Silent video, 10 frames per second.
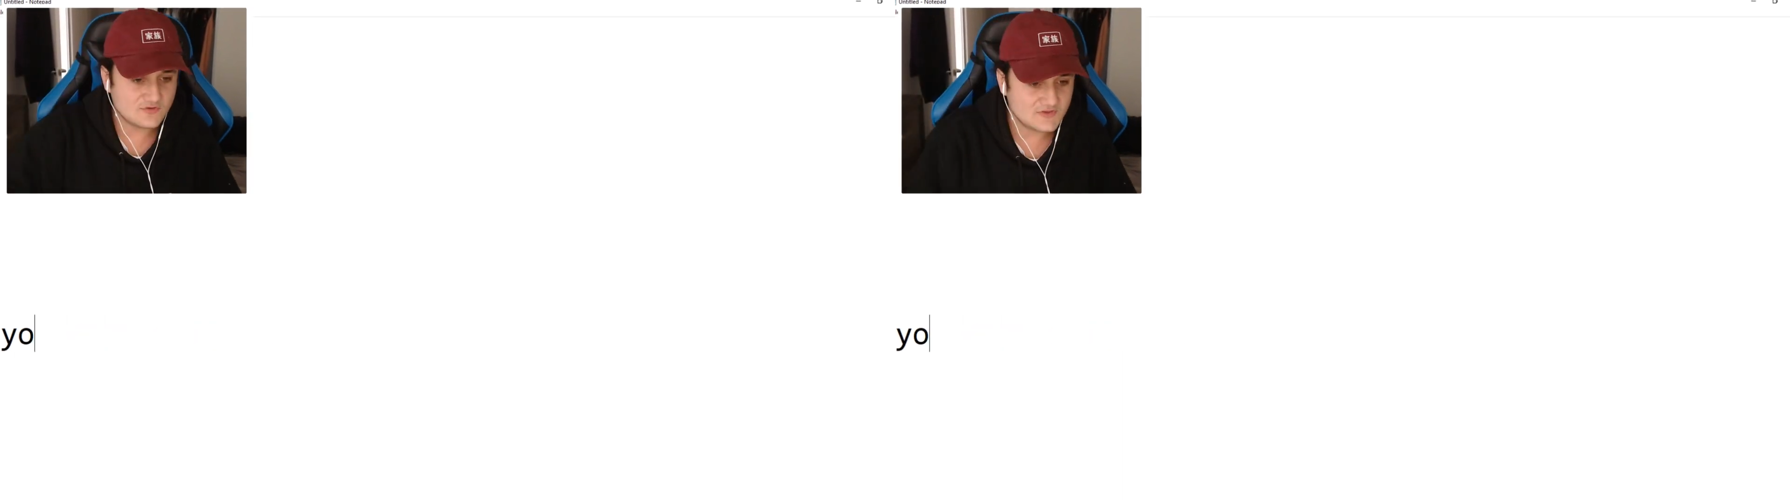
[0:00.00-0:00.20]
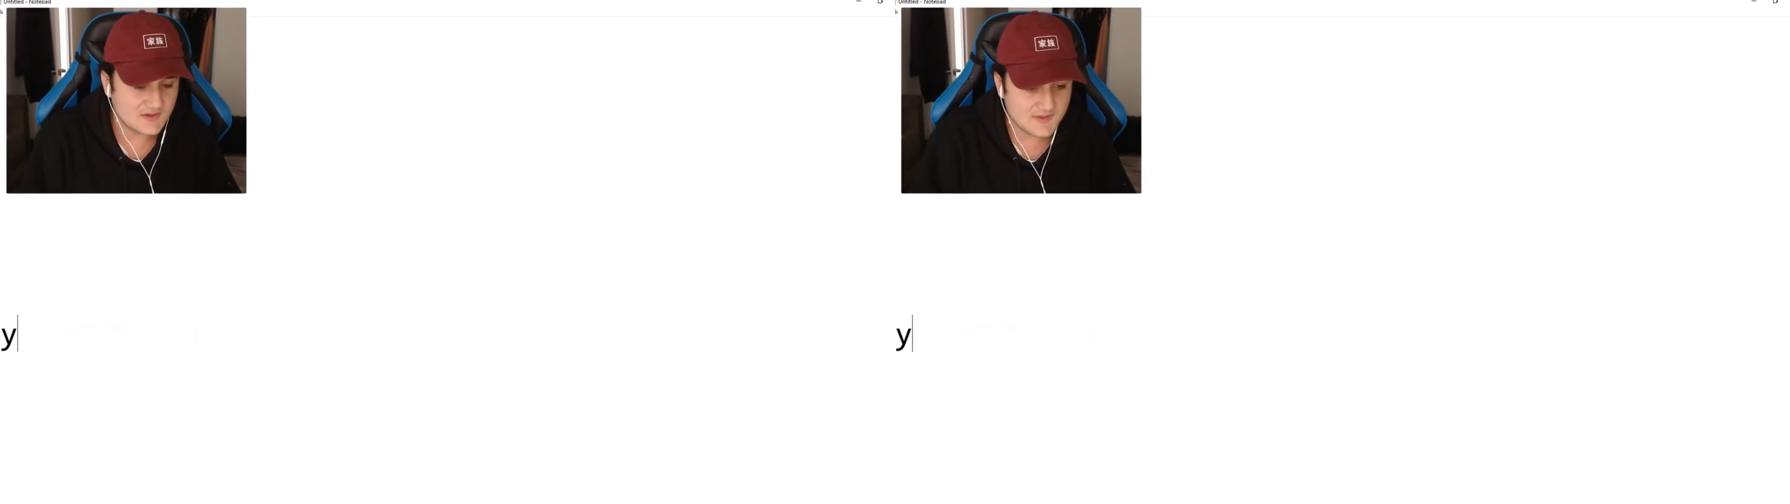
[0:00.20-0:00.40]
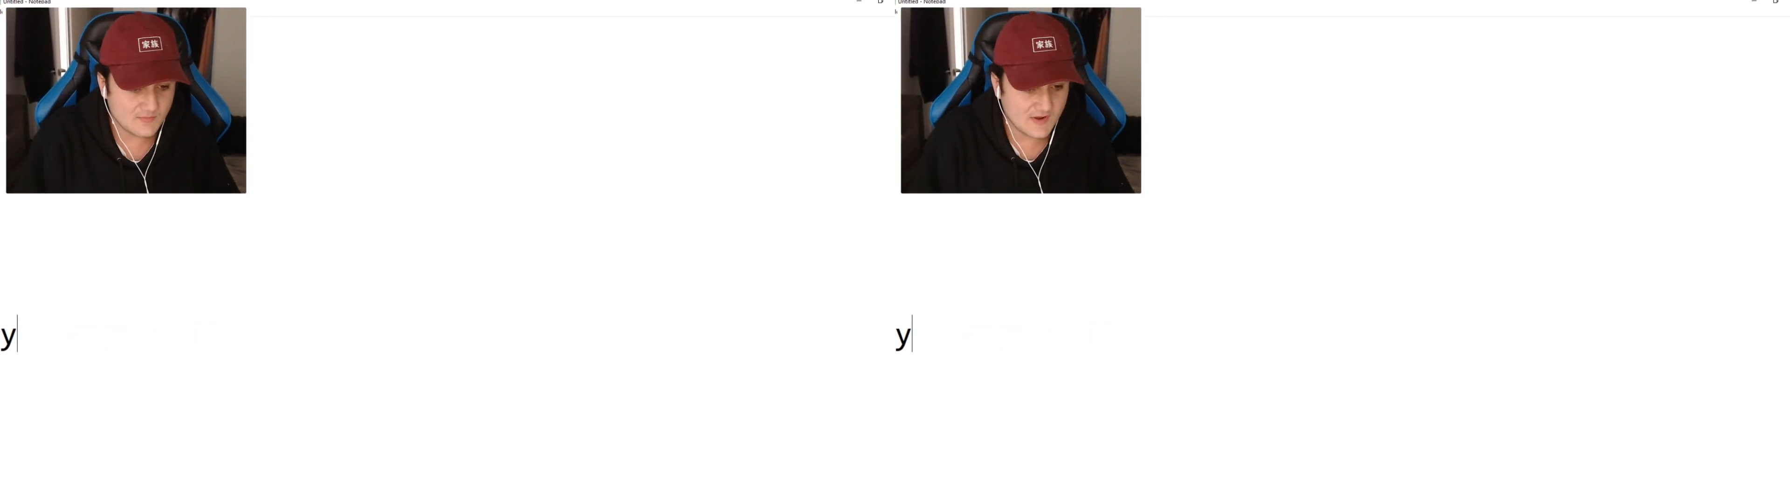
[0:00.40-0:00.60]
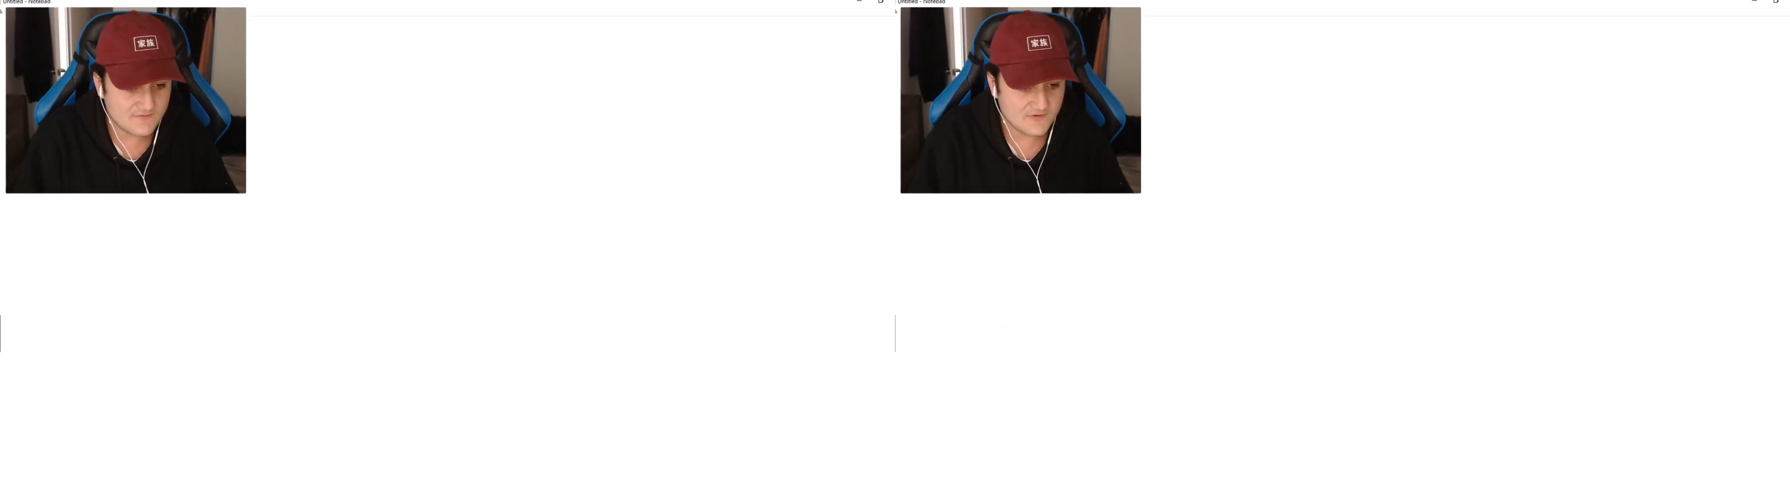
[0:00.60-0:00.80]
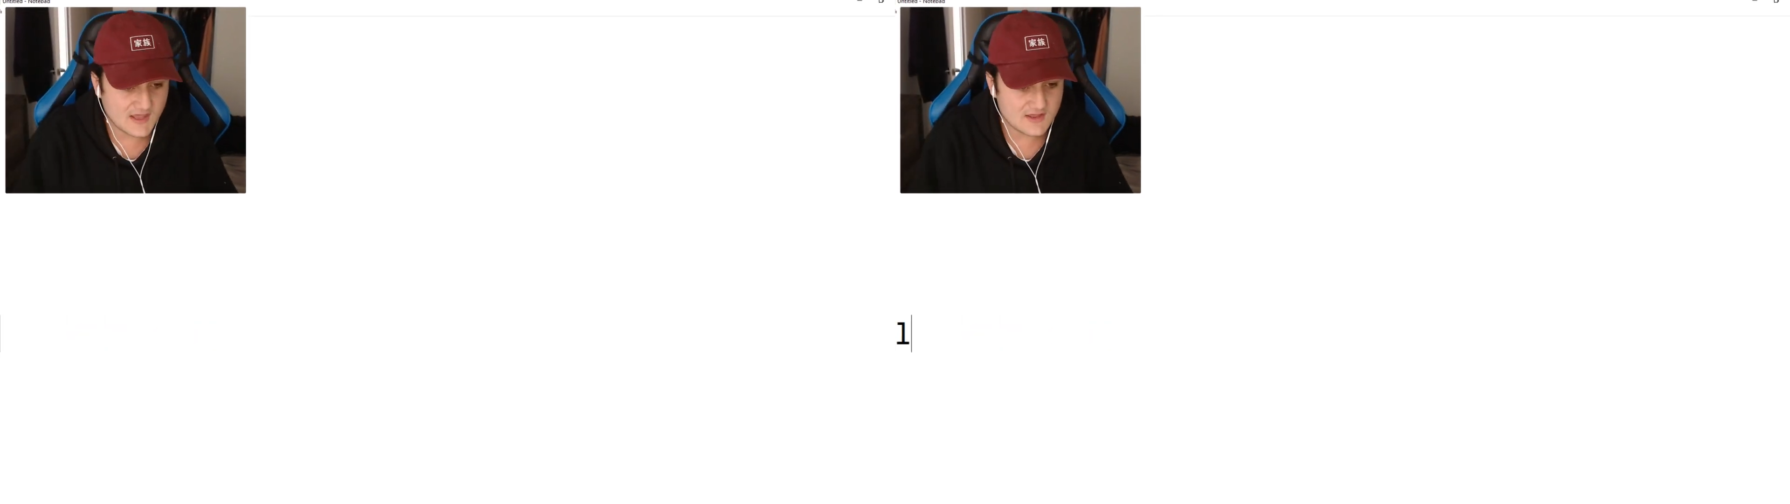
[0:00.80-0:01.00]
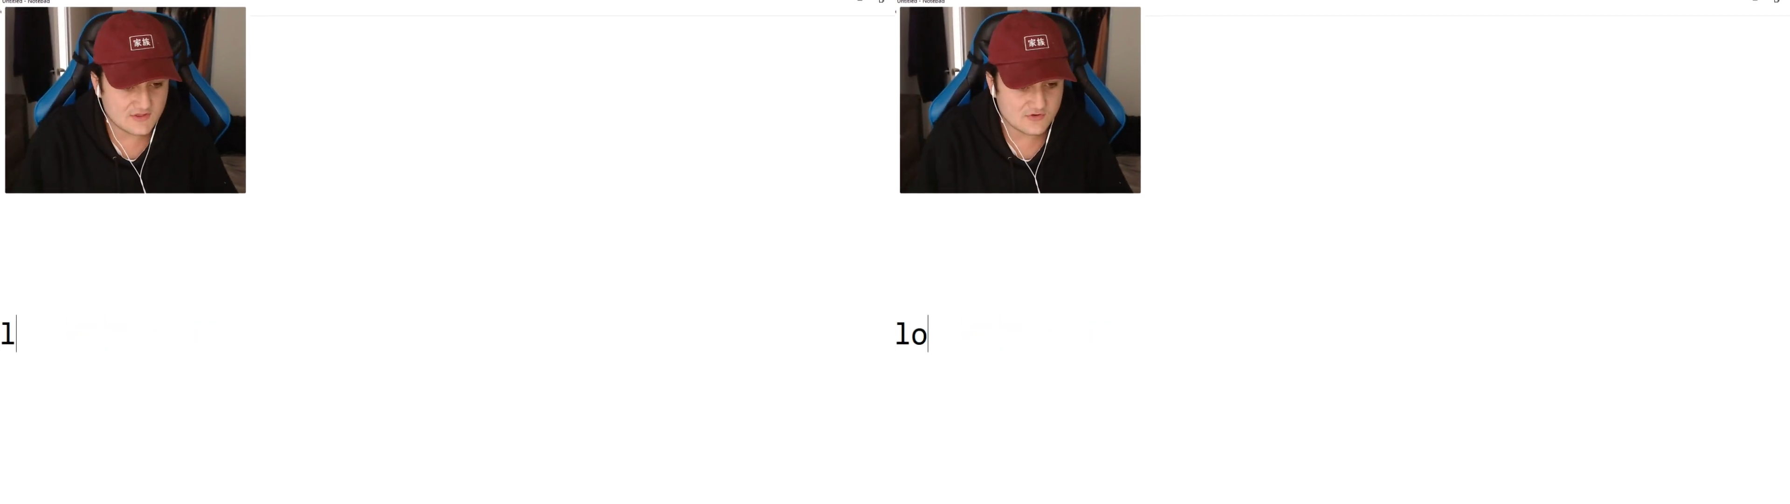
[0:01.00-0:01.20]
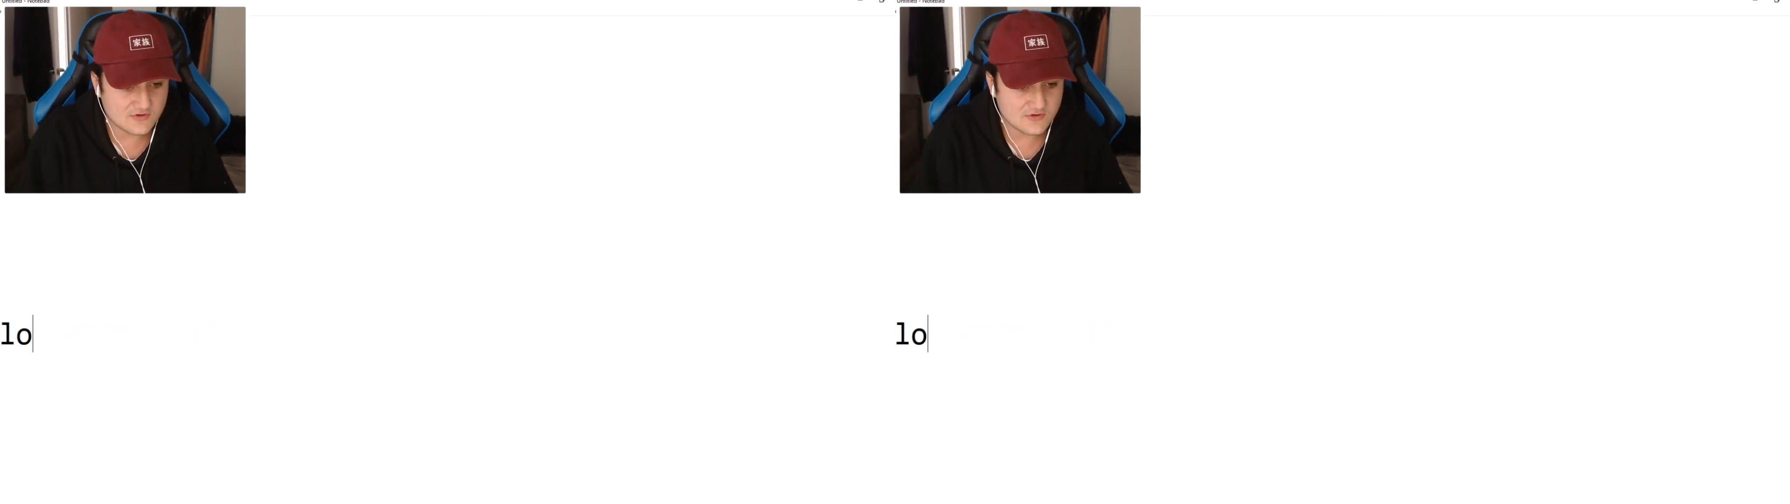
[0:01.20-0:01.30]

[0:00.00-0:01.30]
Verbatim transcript: see me waving at you?